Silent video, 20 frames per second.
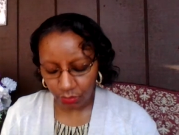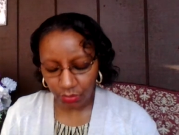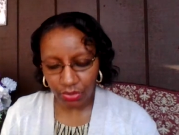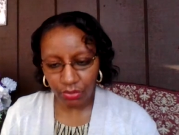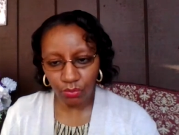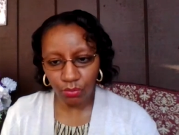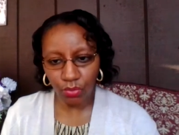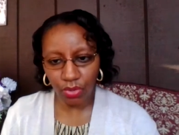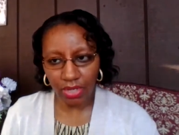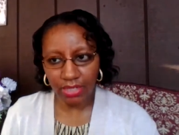we
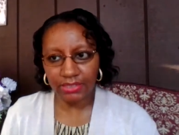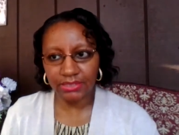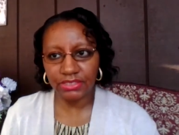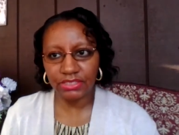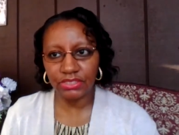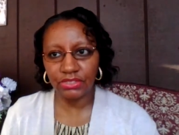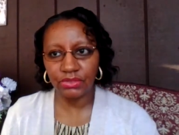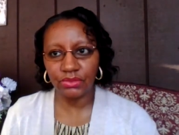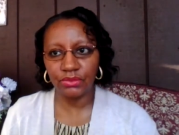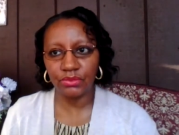want
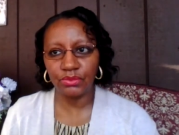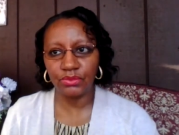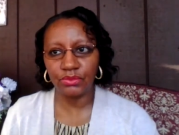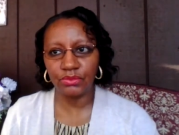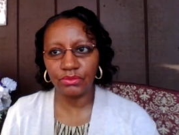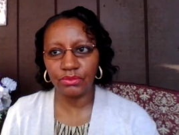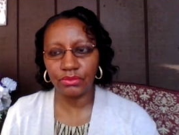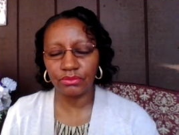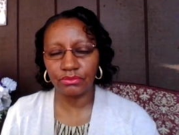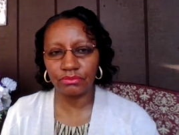to
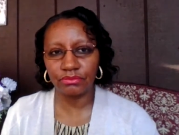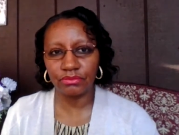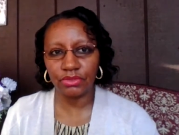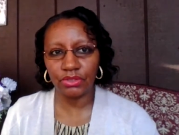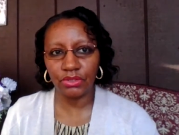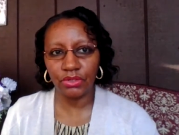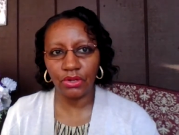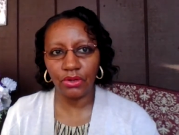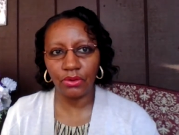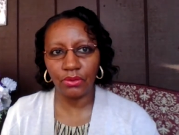
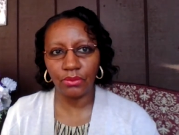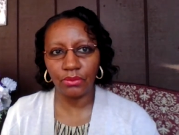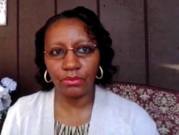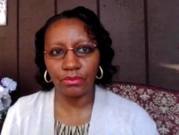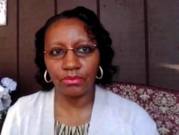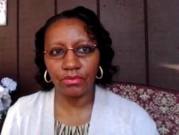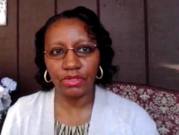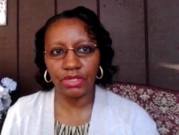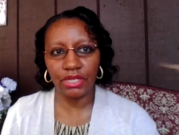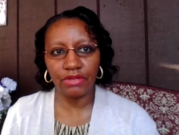you know
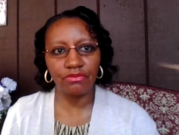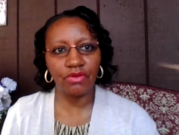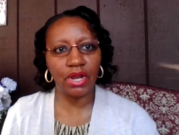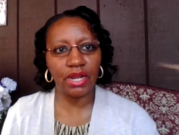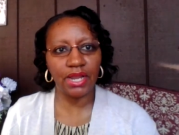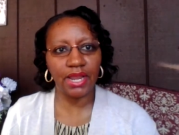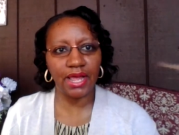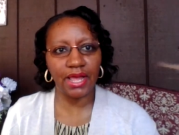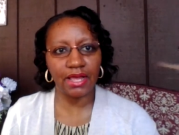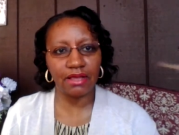live
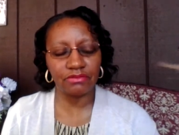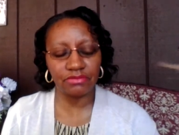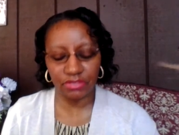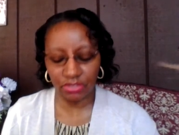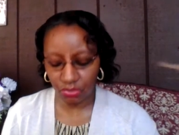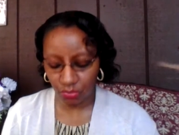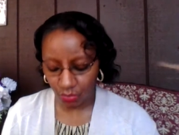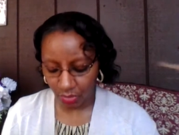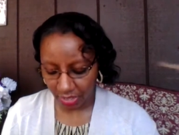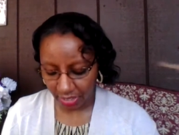our lives
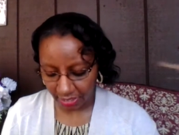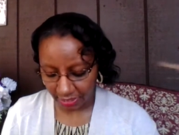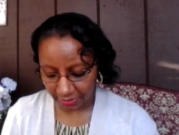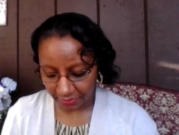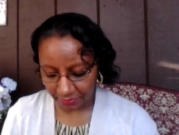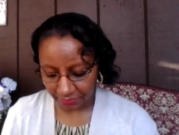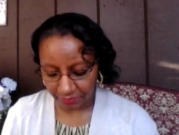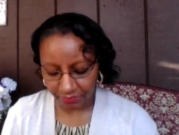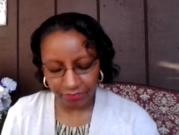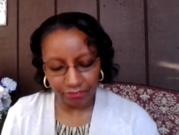in a way
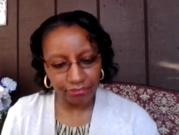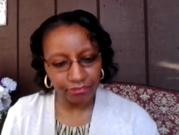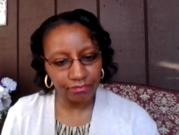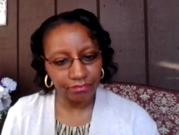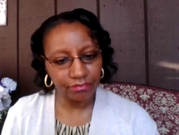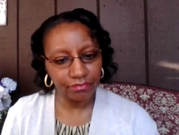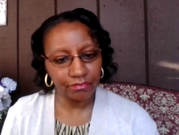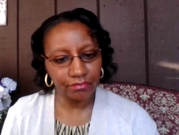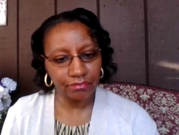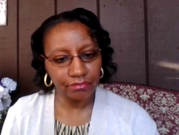
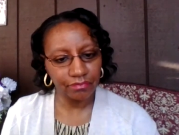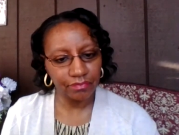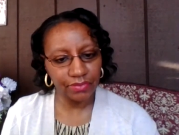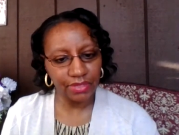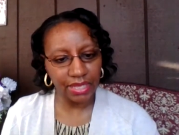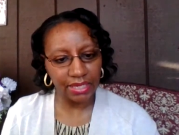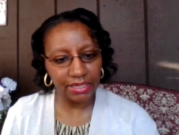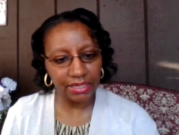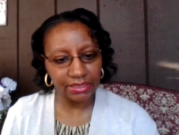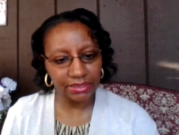
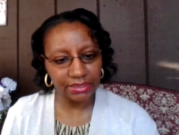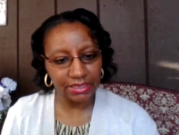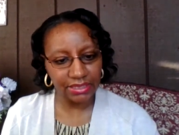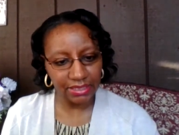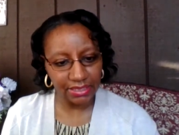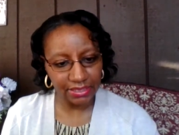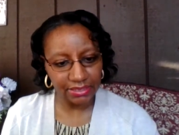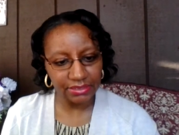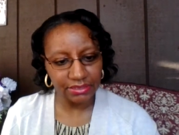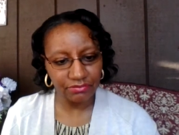that at the
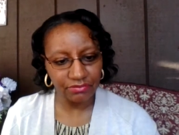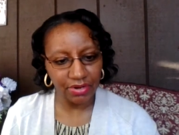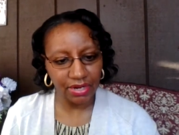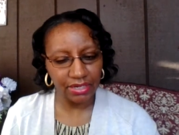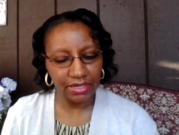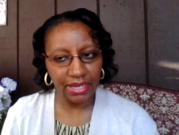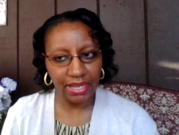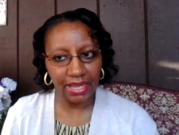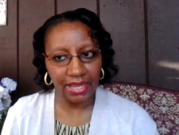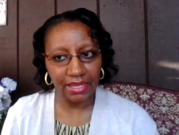end of our
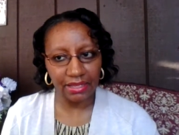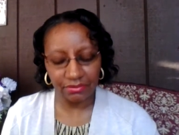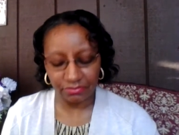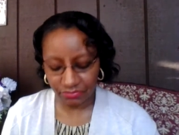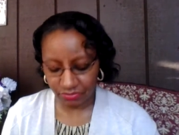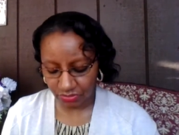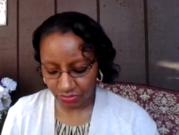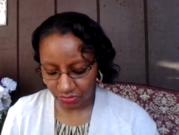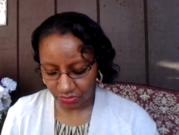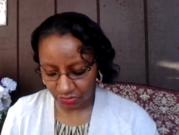
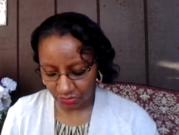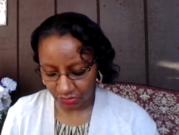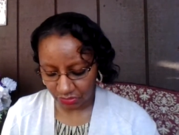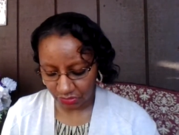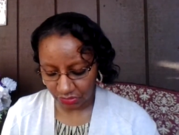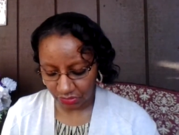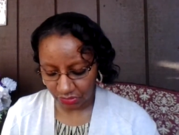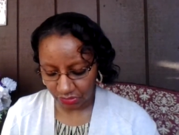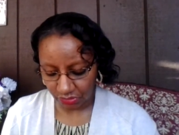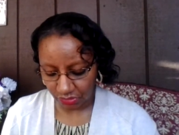lives
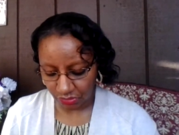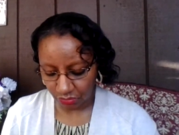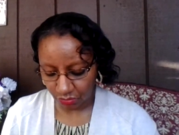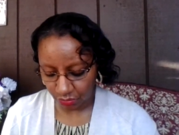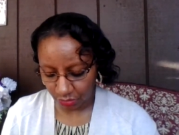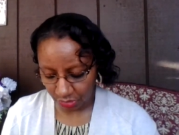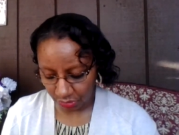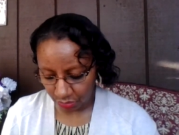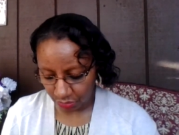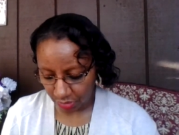
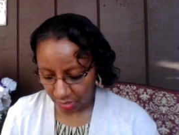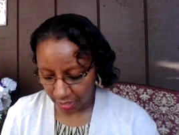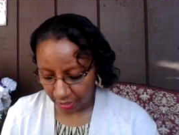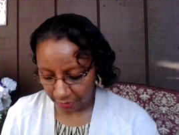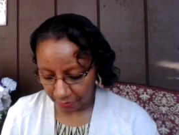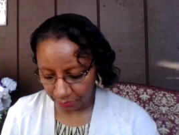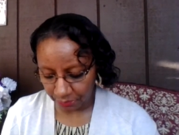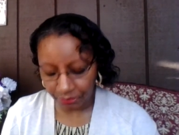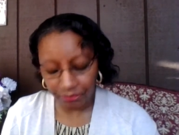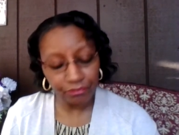we
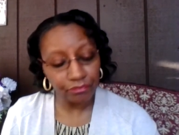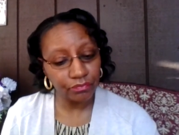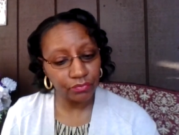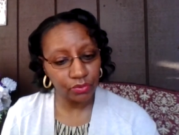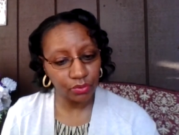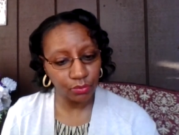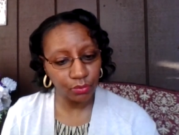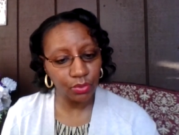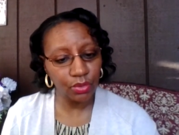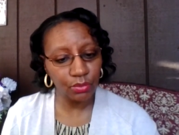um
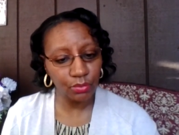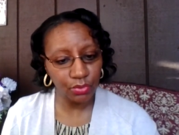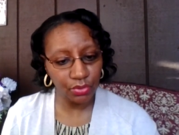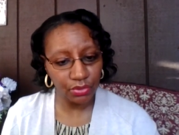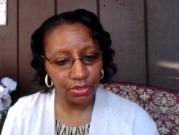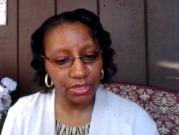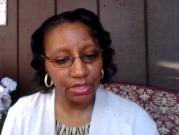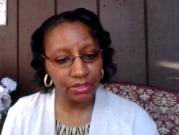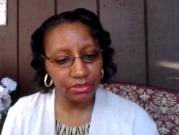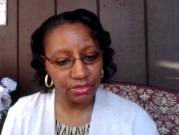we will
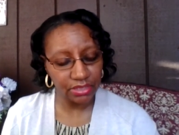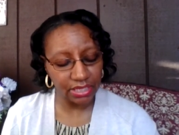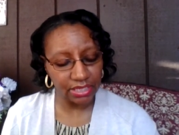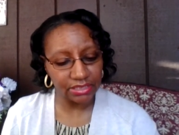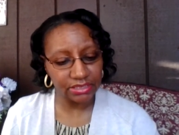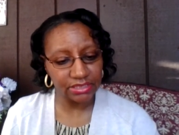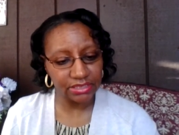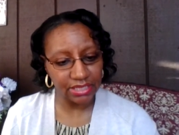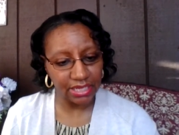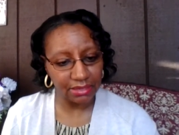hear
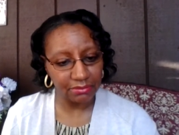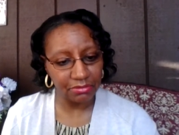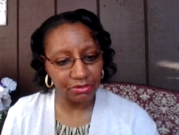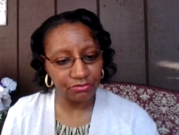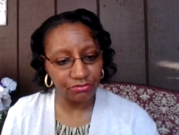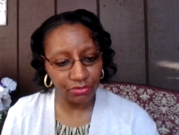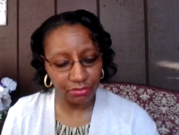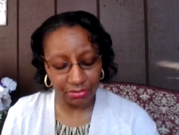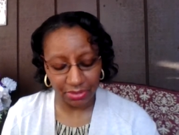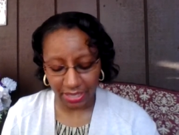that statement
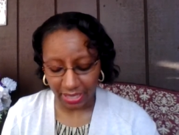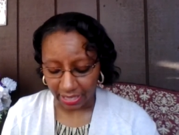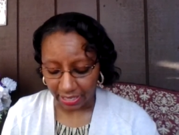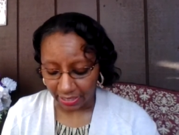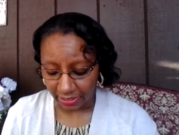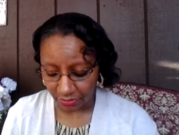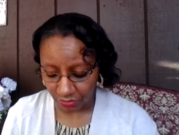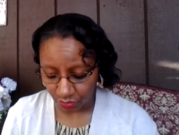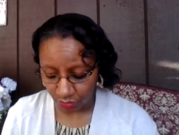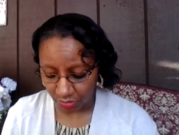from
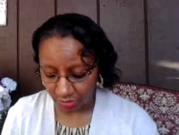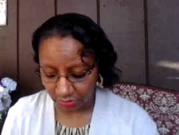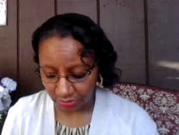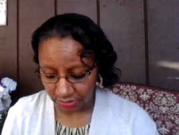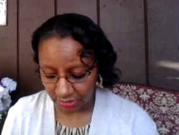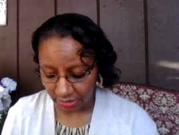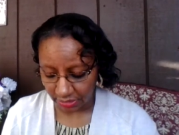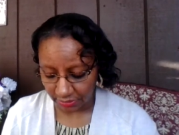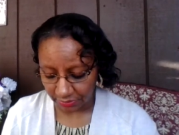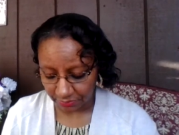god well
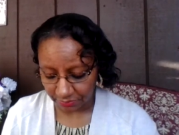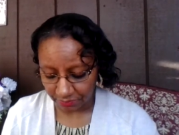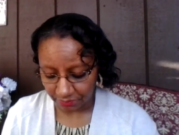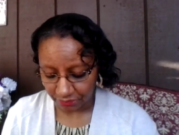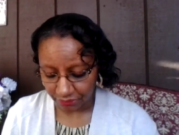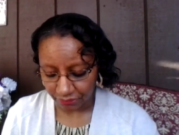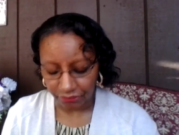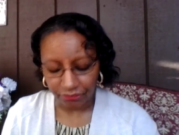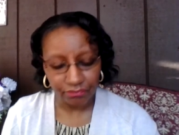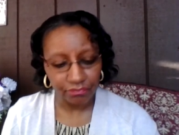done
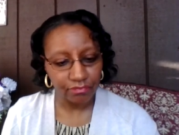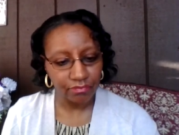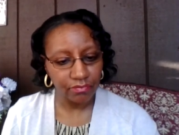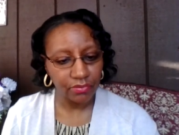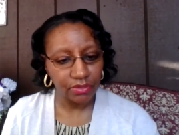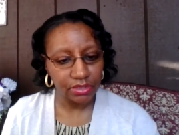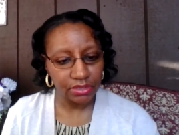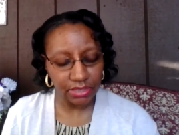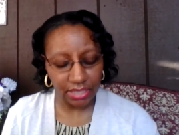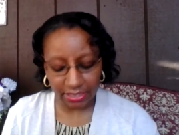
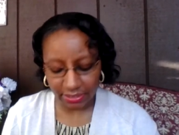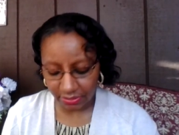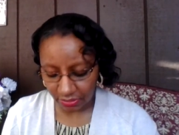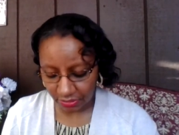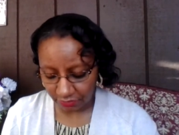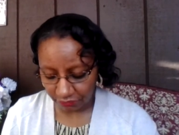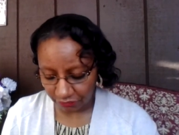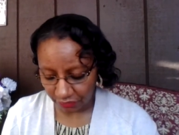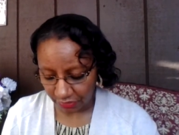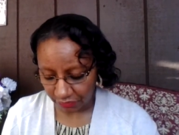thy
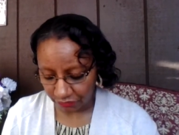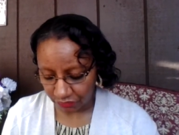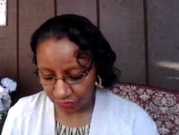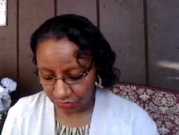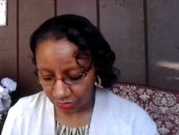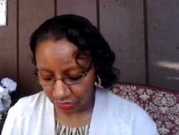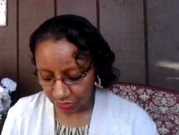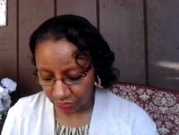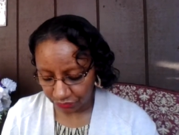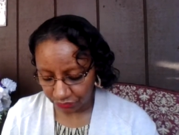good and faithful
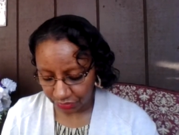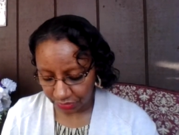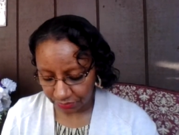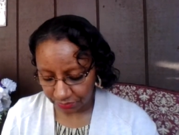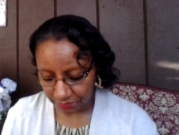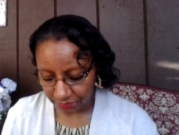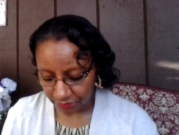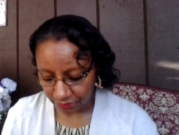servant